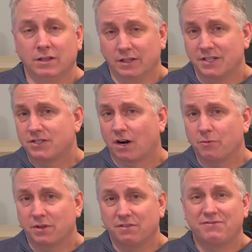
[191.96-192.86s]
Let's start
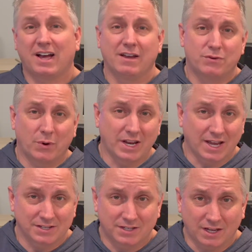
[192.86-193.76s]
with the 520
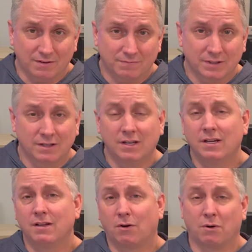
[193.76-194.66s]
ST,
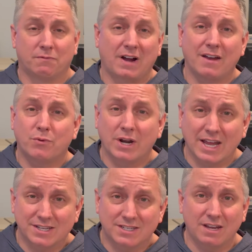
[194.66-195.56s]
or
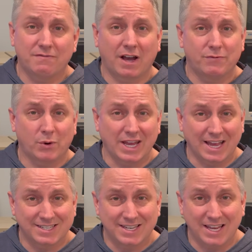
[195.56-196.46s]
520 ST, 520
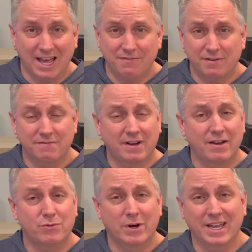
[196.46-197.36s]
STF, and
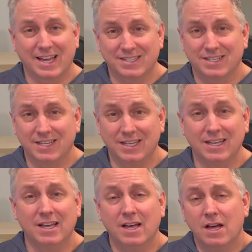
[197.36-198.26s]
520
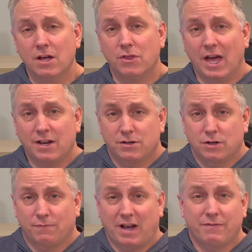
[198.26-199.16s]
STE. That
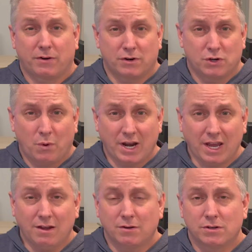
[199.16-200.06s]

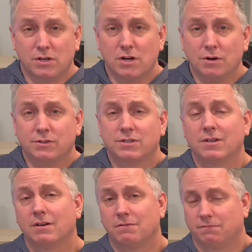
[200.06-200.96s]
520 denotes
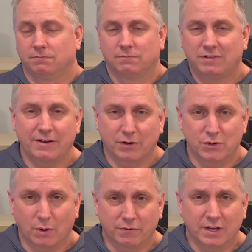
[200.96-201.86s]

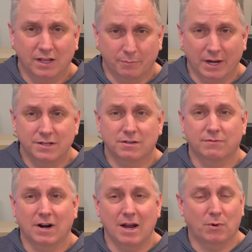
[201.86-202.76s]
512 kilobytes
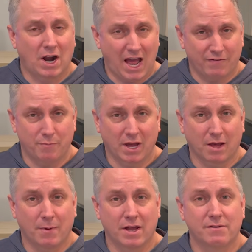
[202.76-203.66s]
of RAM, or half a
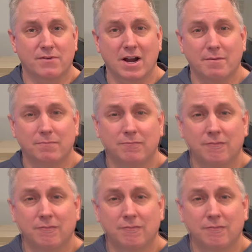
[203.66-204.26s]
megabyte of RAM.